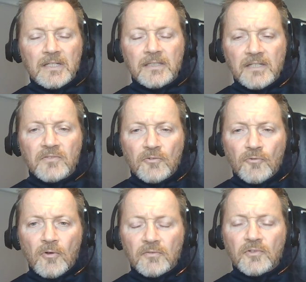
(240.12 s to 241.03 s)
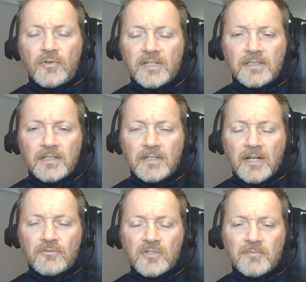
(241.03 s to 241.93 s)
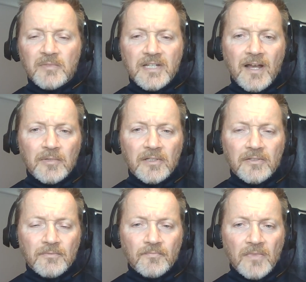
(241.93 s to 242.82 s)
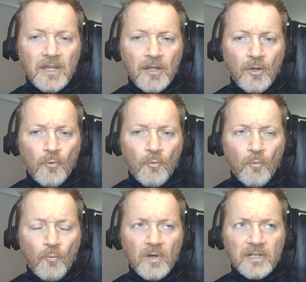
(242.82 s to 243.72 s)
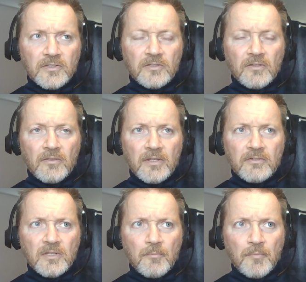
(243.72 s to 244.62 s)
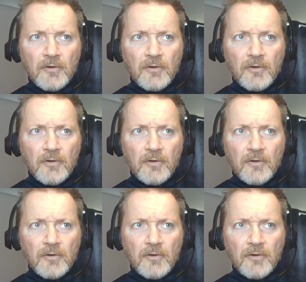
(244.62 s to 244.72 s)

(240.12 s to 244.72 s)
given the role of creatine in energy metabolism, was there's about